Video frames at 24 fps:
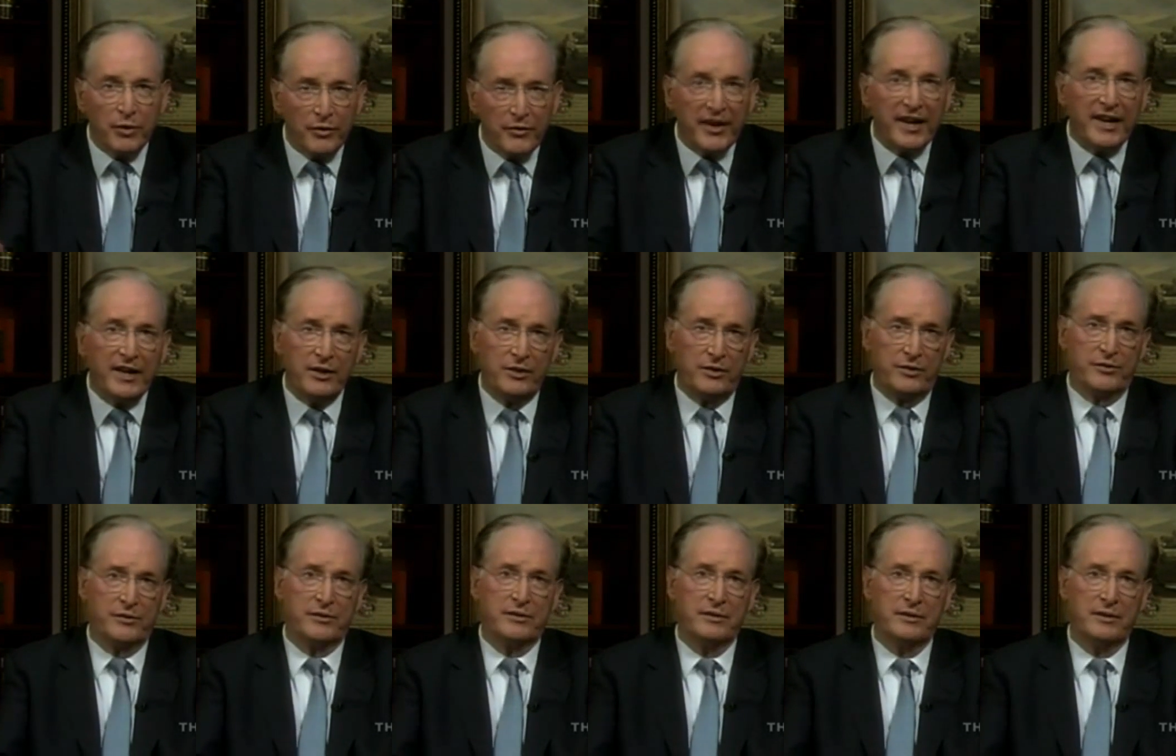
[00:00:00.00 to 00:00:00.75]

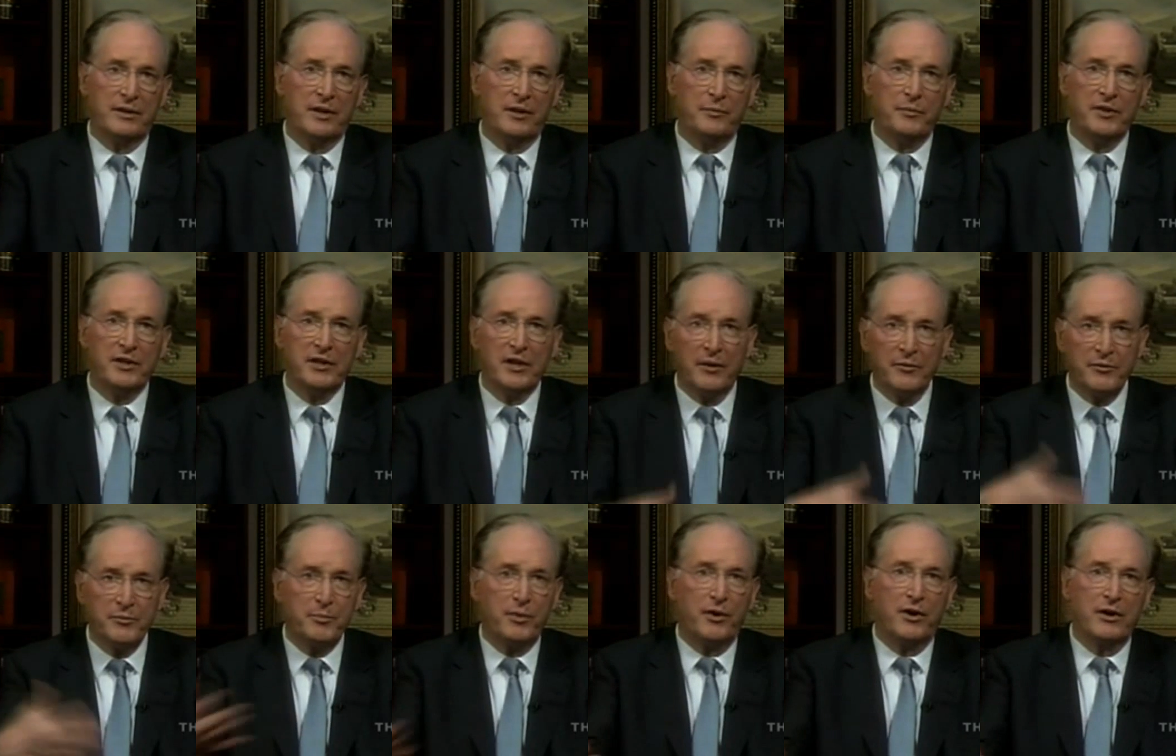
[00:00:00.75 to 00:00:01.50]
prevails and
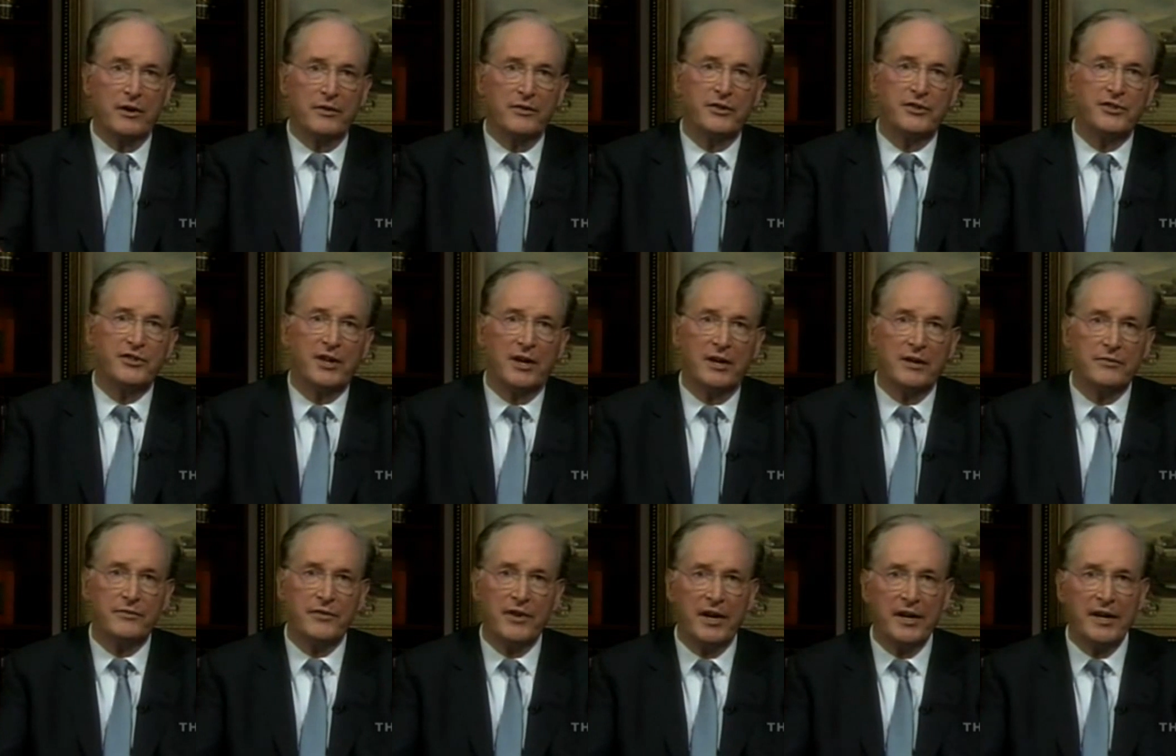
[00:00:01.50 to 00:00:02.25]
becomes part of the
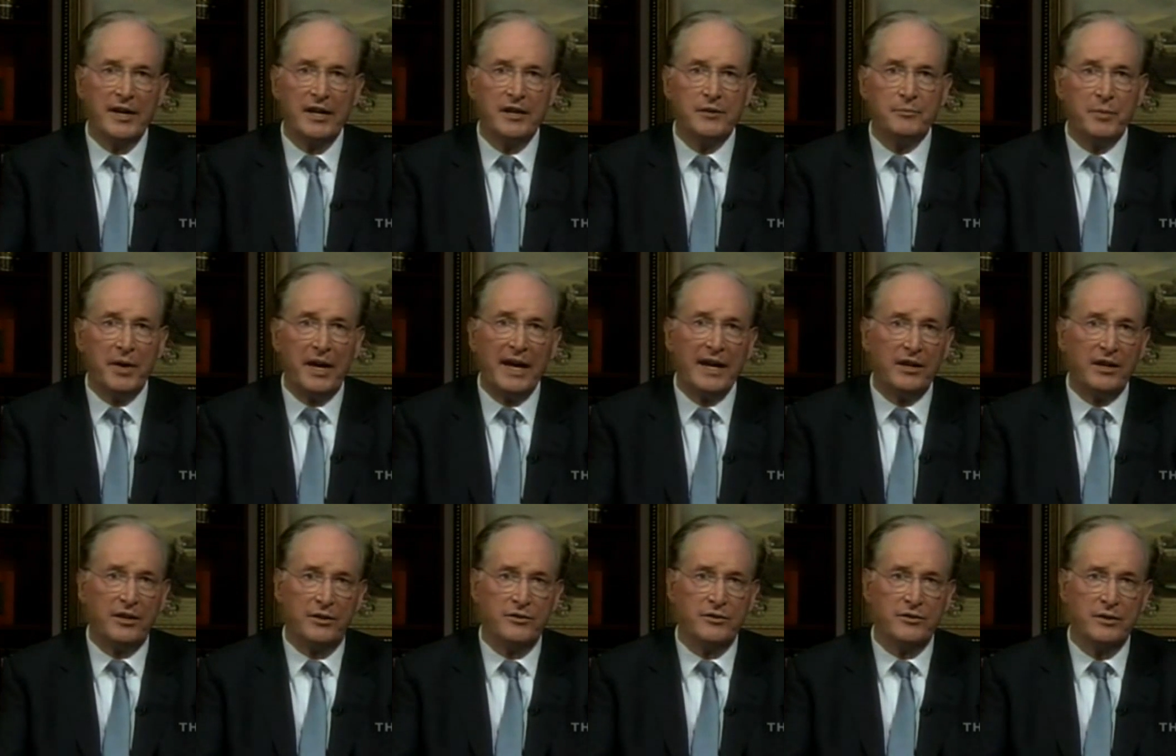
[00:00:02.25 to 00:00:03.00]
Senate finance
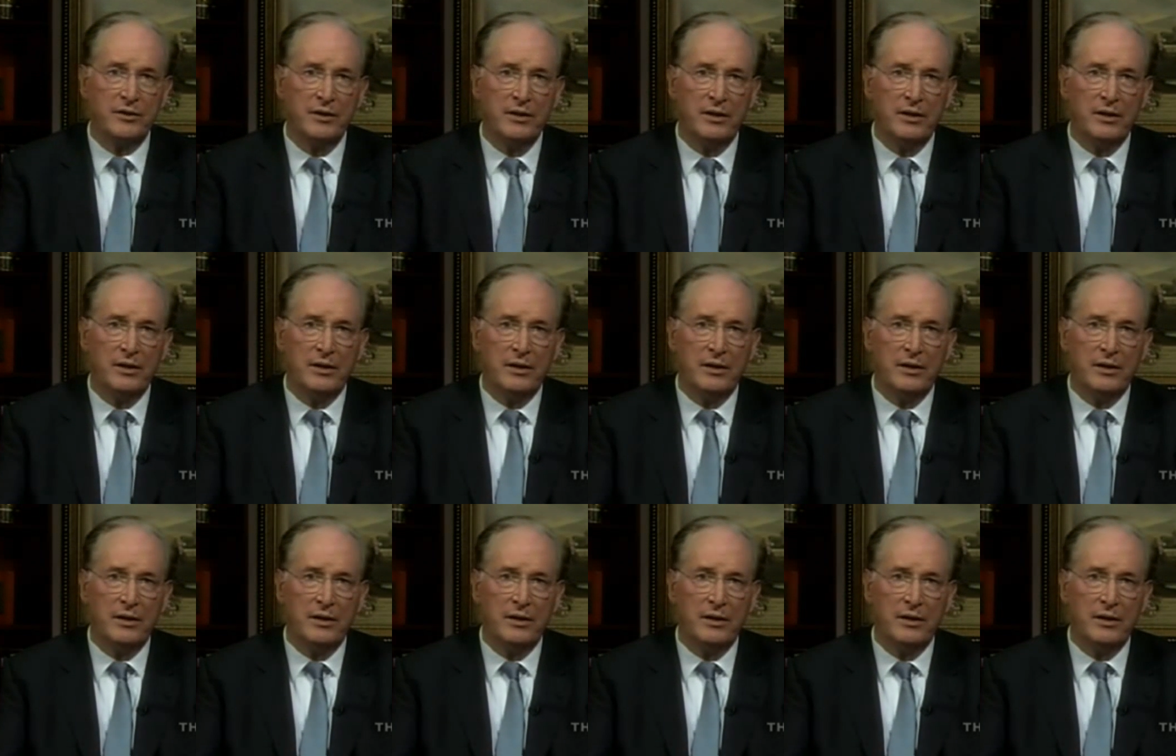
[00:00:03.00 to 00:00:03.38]
package.